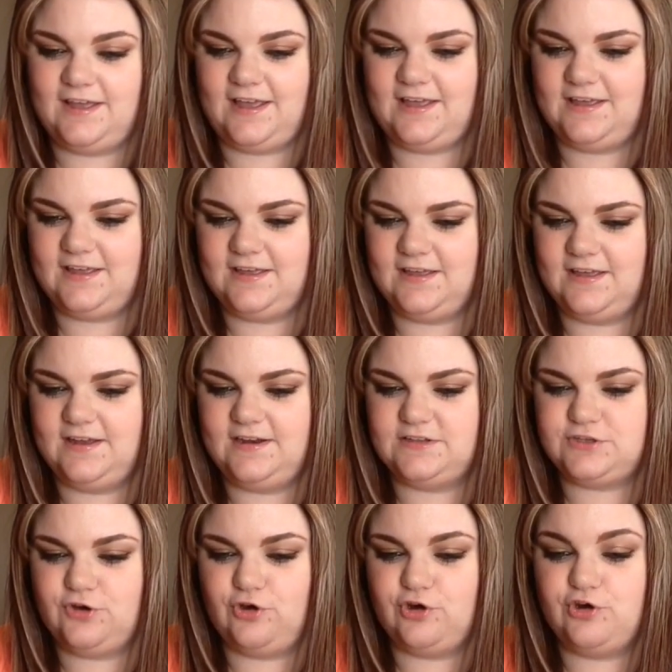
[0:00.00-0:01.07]
And
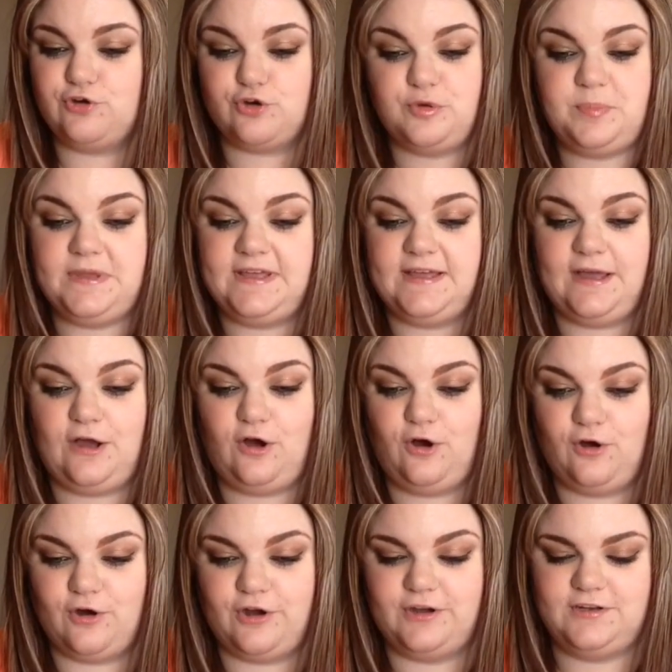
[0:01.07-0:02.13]
it's called Groupie at
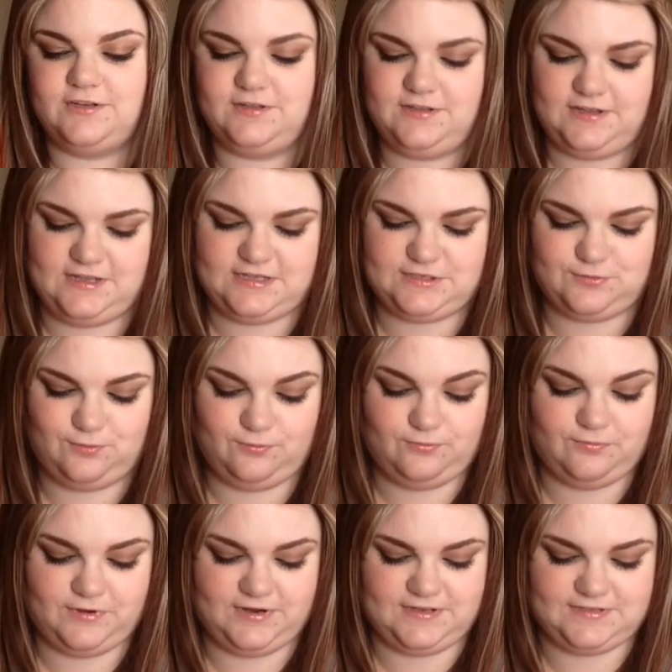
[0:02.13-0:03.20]
Heart is
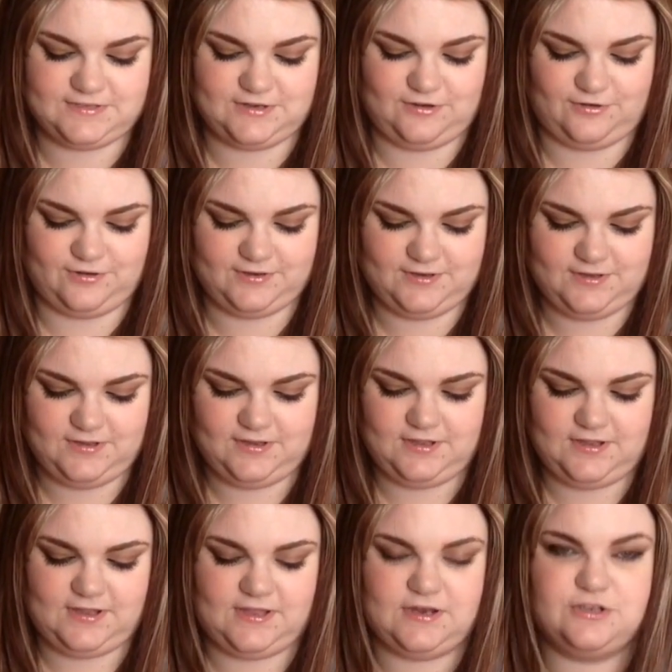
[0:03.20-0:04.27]
what it's called.
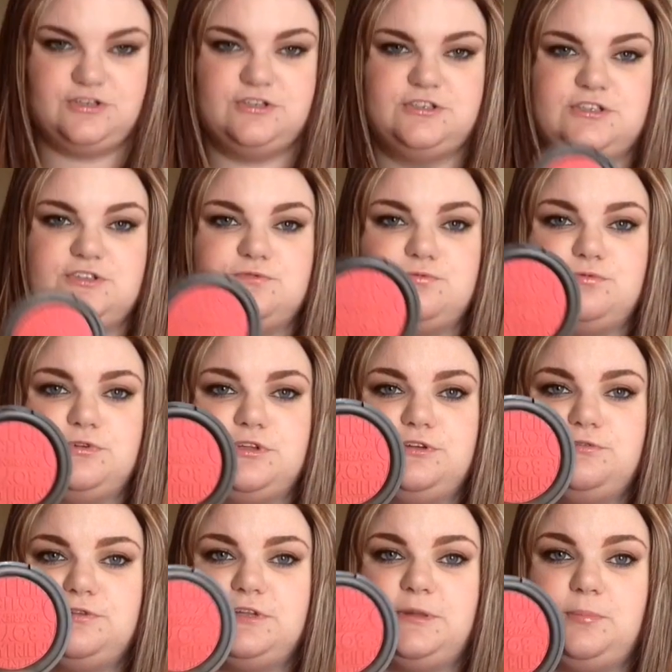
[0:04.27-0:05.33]
And it's just this really,
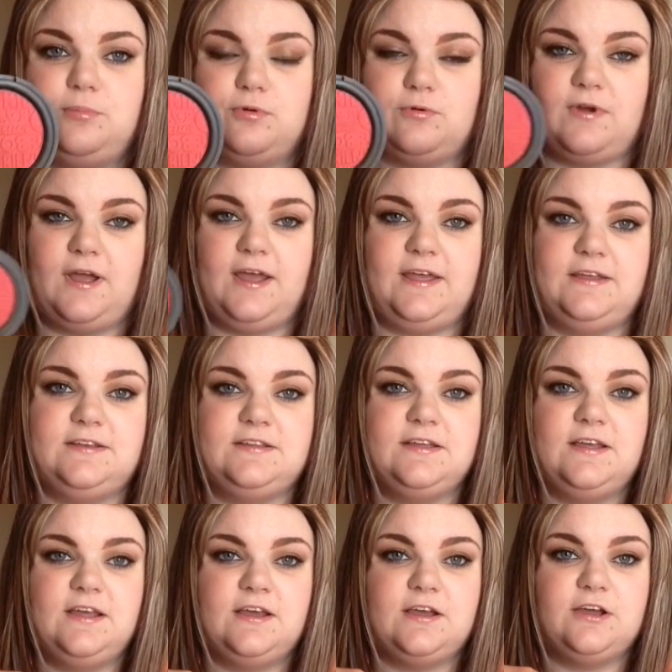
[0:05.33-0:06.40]
really bright
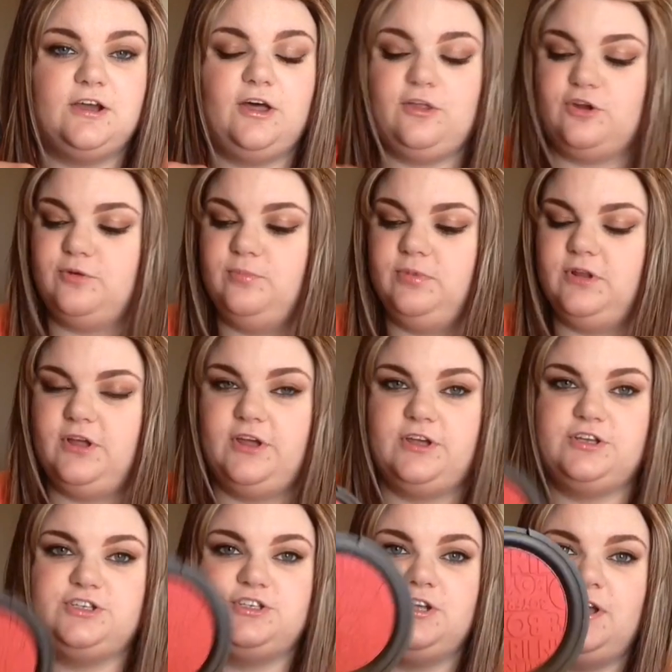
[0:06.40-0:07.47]
colored
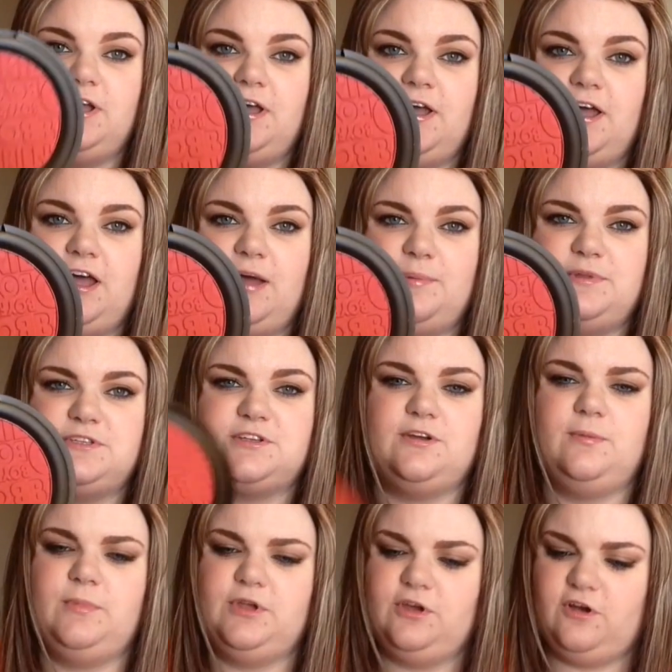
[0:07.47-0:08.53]
blush. Um, it's
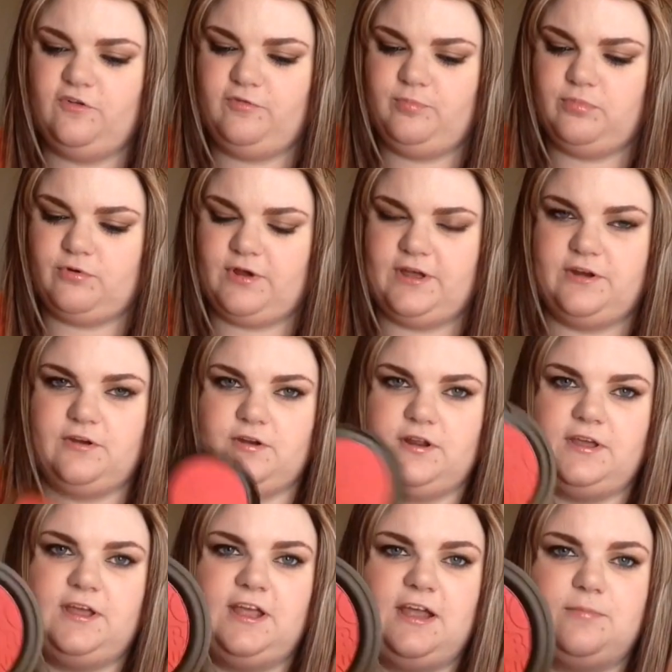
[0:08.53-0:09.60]
coming off brighter
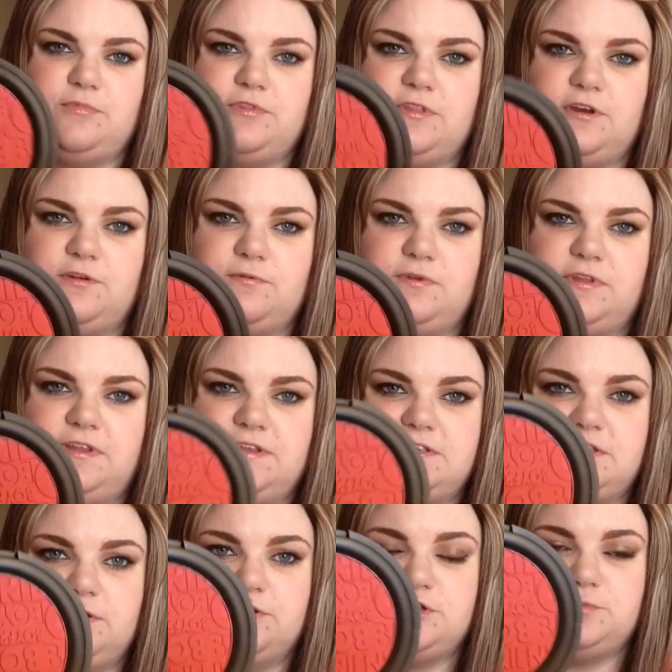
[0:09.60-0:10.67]
in camera than it really
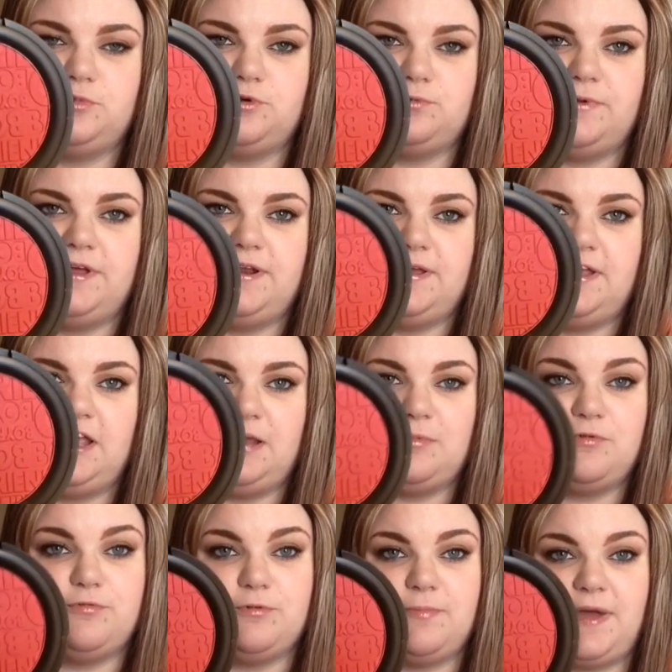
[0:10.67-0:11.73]
is. It looks more red in
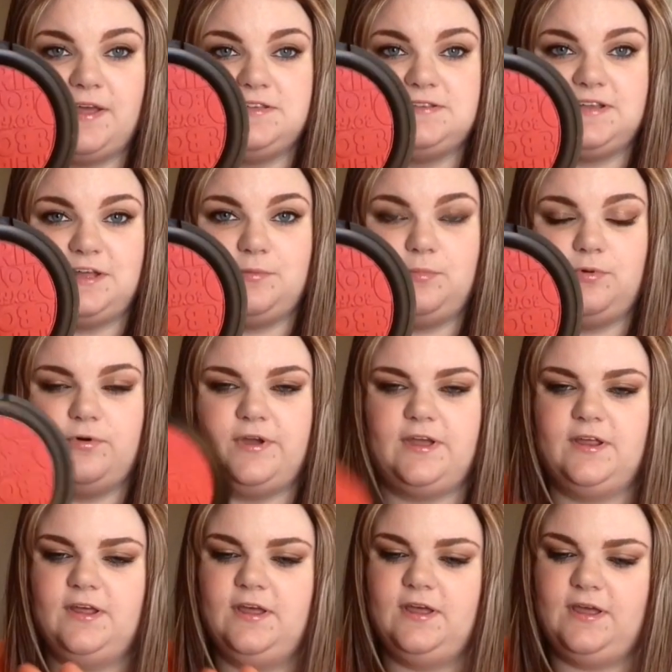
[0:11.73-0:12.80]
camera from my standpoint.